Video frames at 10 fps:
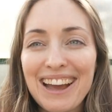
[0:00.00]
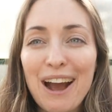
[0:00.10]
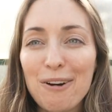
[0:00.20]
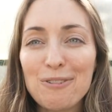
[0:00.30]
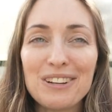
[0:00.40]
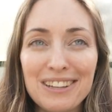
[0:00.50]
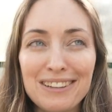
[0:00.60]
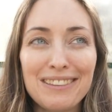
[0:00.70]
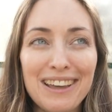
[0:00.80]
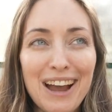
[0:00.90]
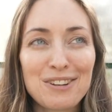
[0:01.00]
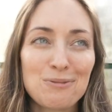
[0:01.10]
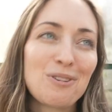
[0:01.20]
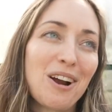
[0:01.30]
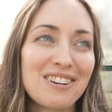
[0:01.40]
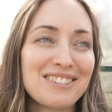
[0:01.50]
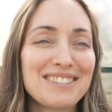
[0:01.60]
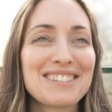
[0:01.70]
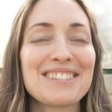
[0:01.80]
out in the actual gardens.